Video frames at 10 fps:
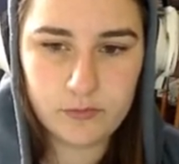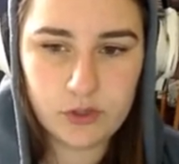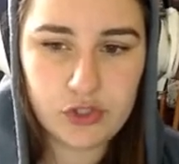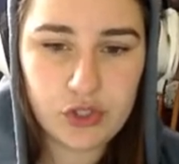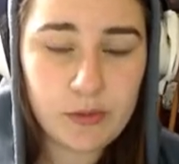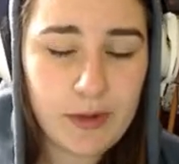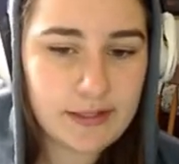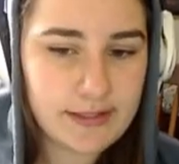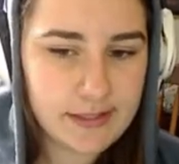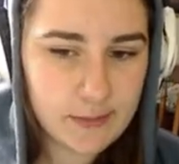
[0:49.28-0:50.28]
Two
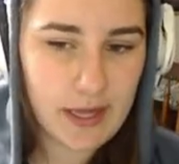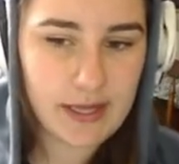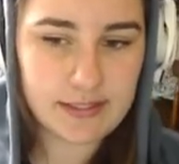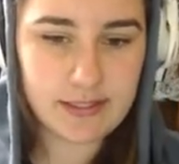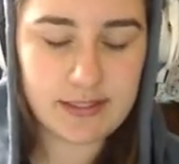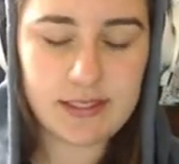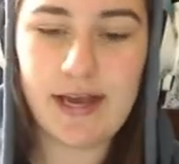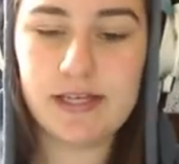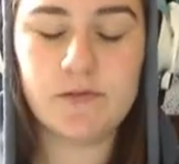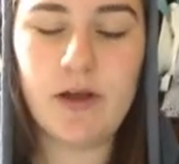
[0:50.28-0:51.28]
months has passed since
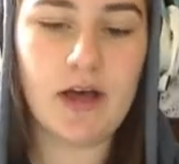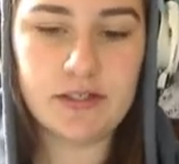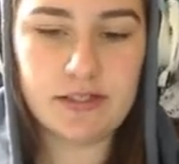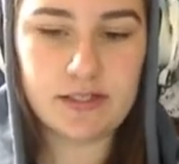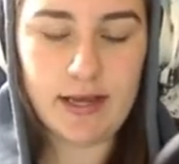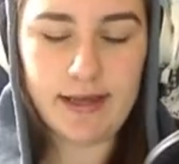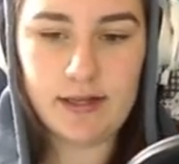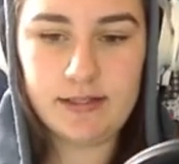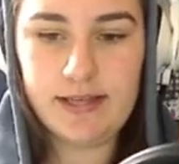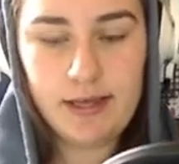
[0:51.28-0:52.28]
Ty's father's
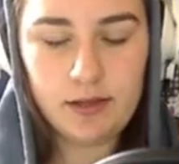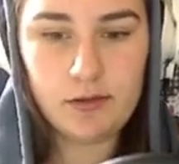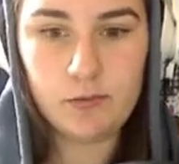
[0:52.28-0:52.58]
death.